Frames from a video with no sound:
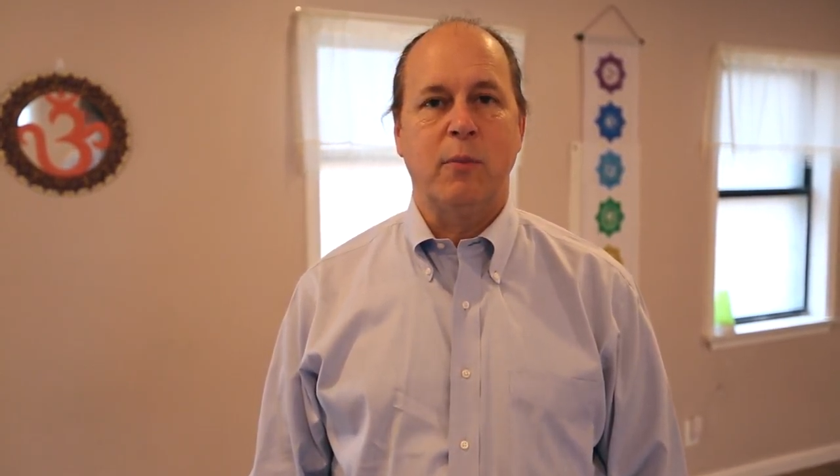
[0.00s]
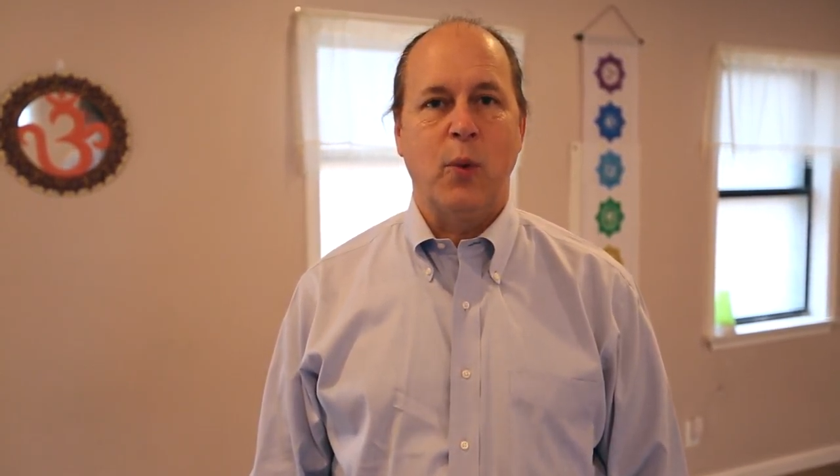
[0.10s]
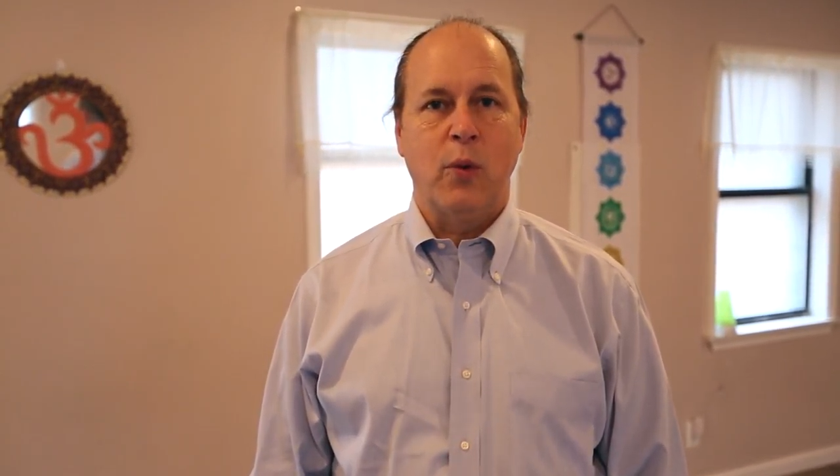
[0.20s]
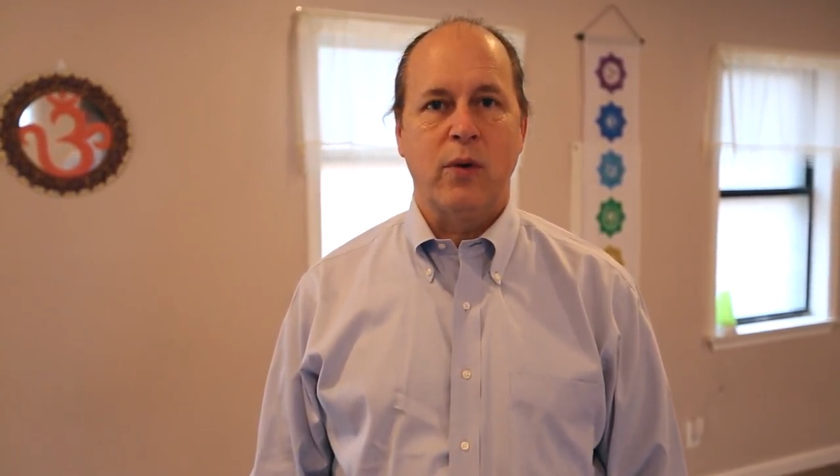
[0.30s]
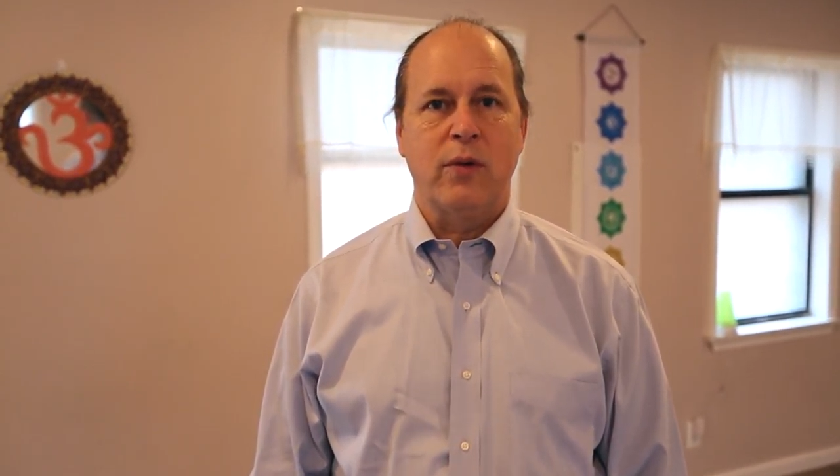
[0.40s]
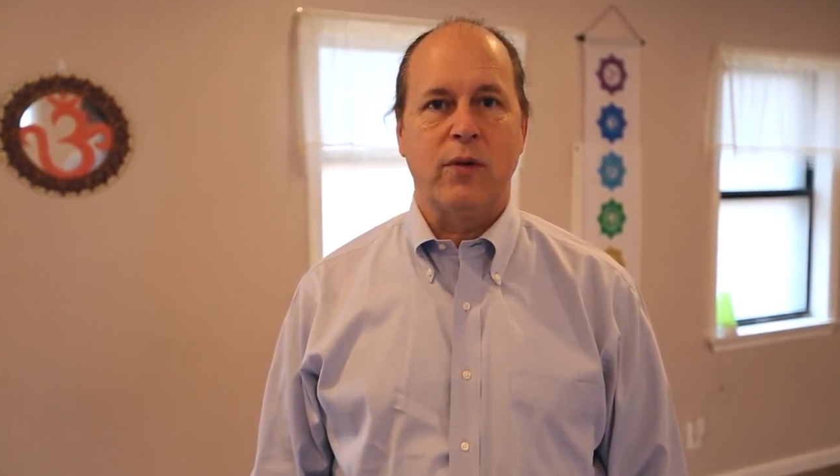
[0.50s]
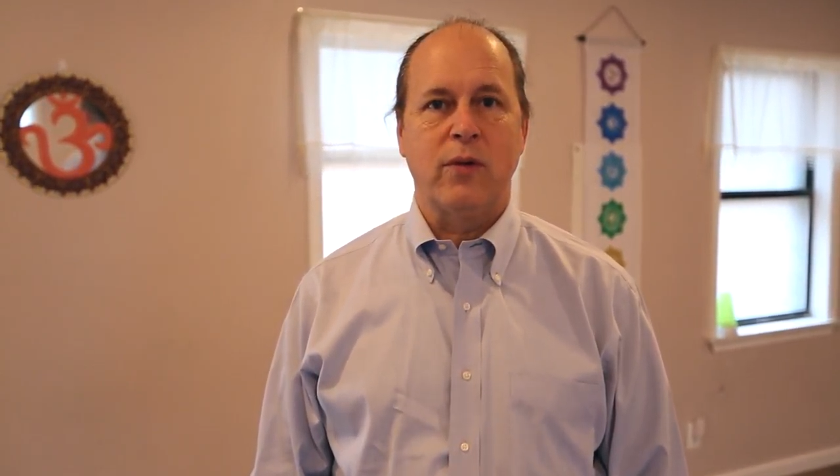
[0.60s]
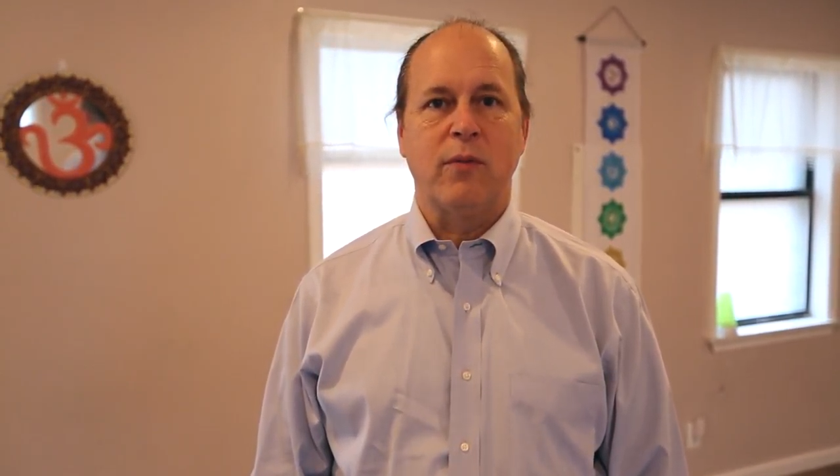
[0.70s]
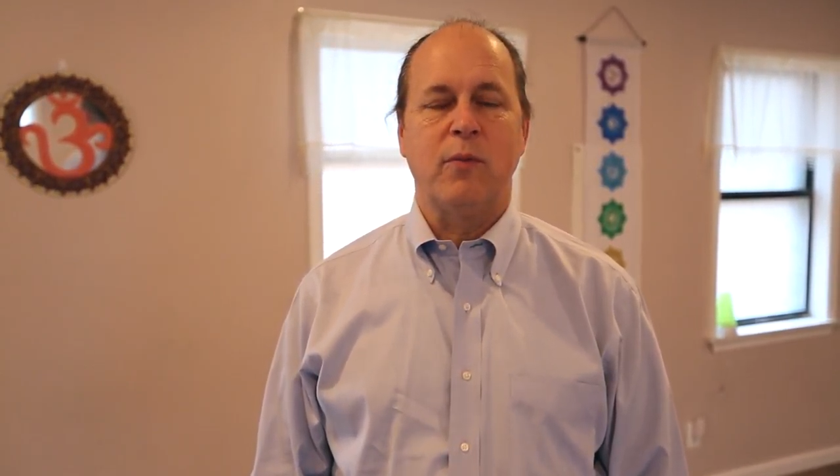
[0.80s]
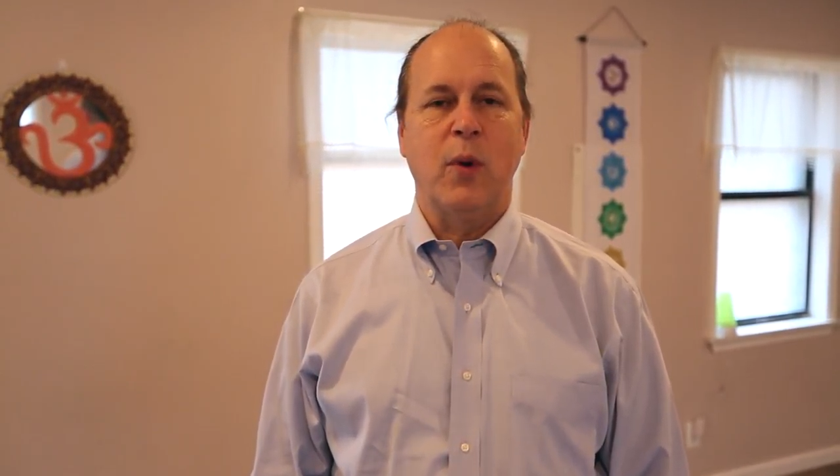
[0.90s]

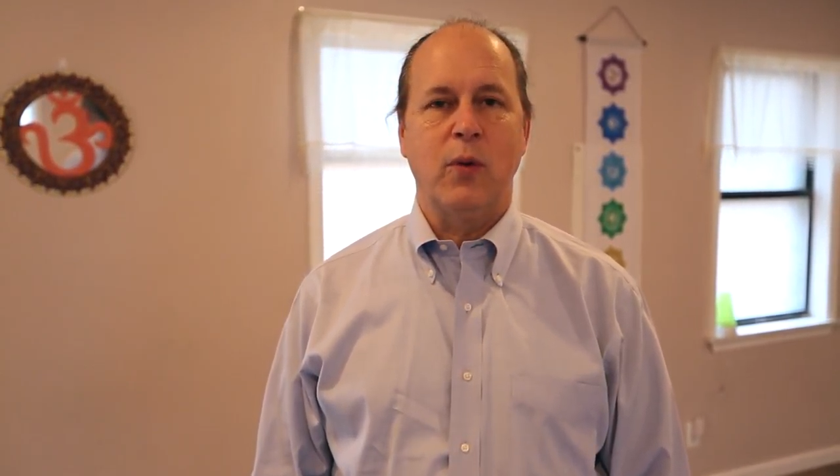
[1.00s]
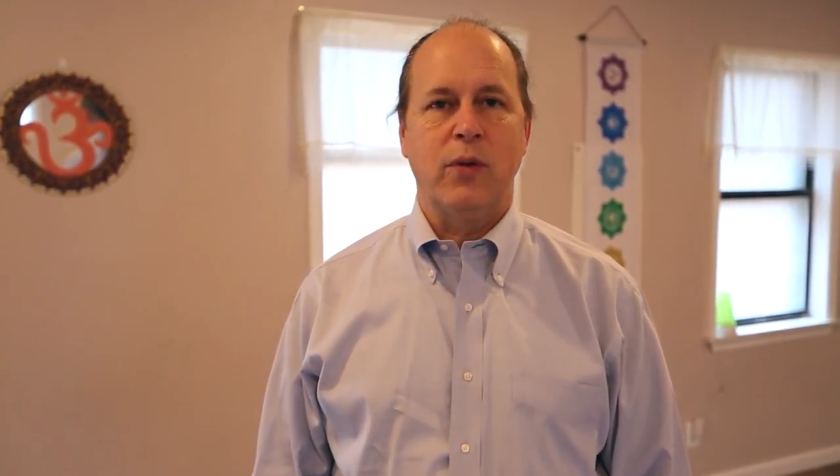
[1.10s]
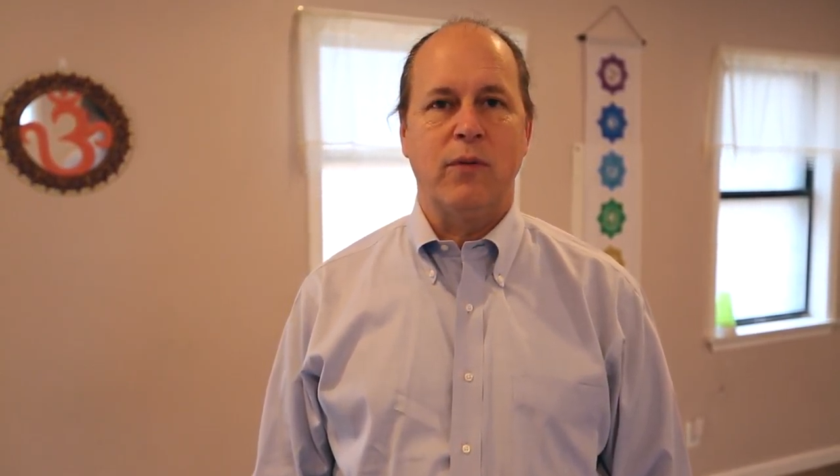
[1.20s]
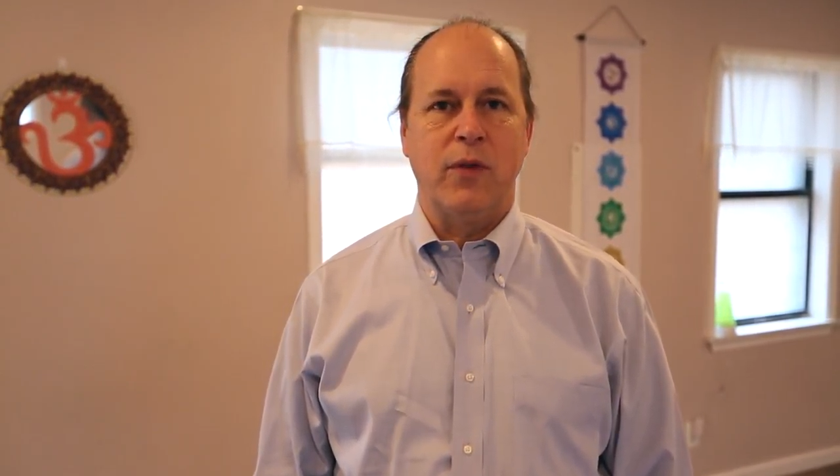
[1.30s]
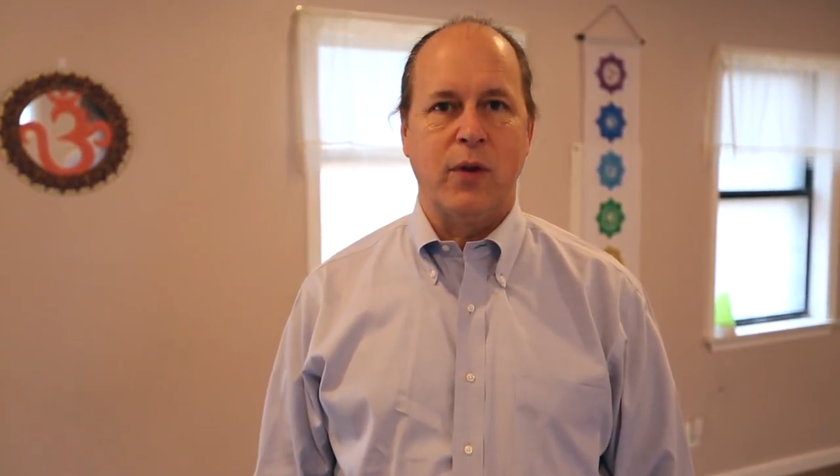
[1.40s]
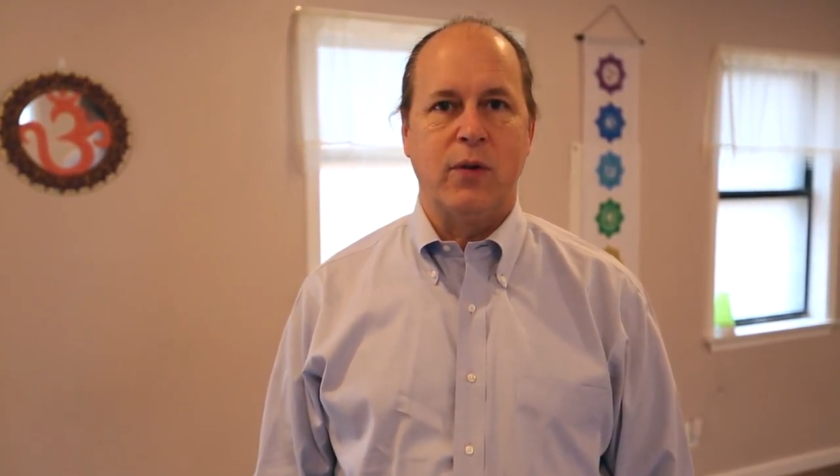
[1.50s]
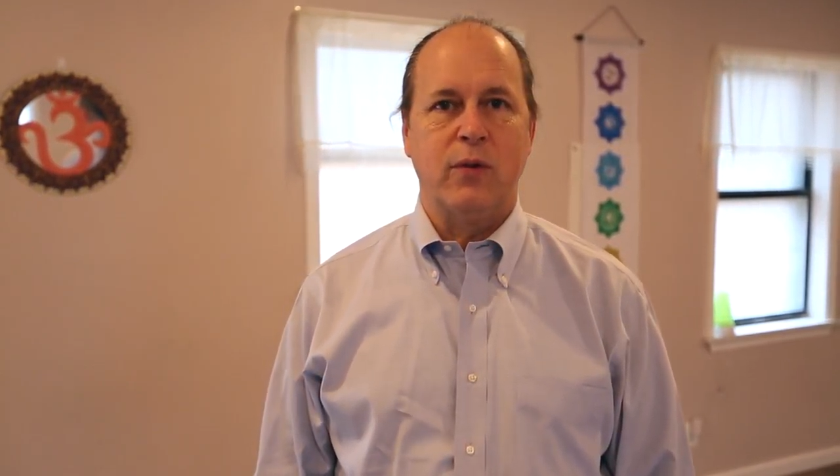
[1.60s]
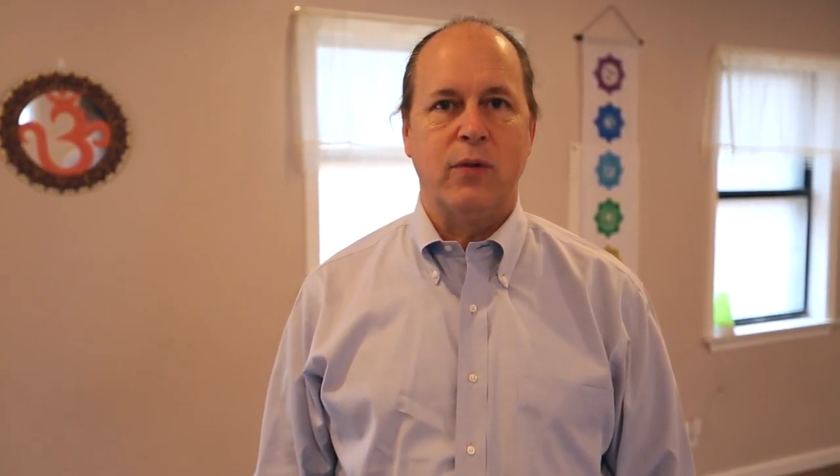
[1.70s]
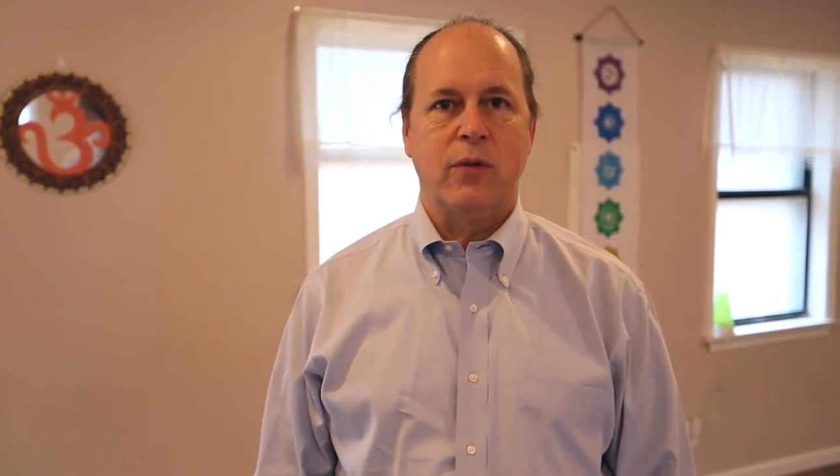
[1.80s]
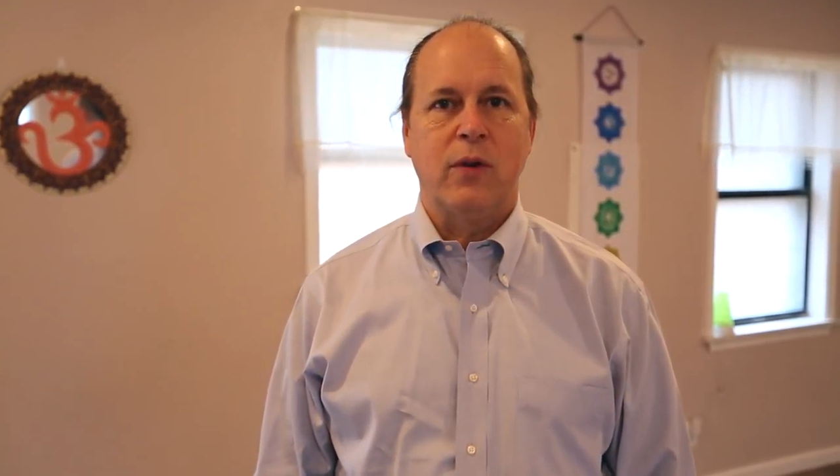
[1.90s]
importance of both of
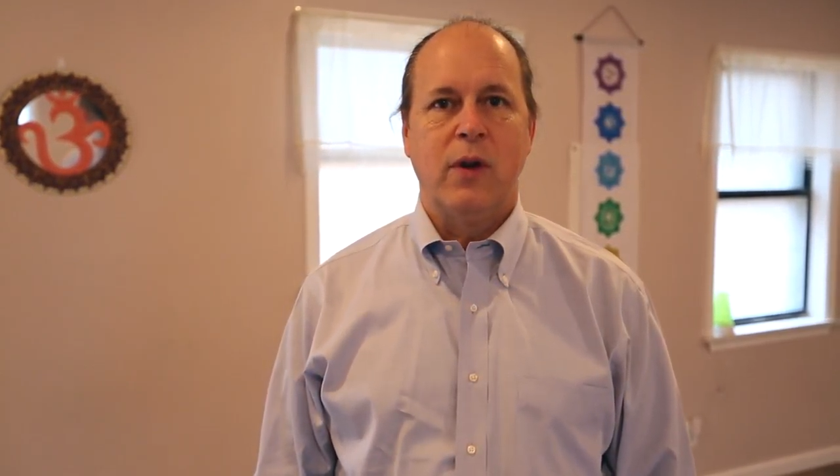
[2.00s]
those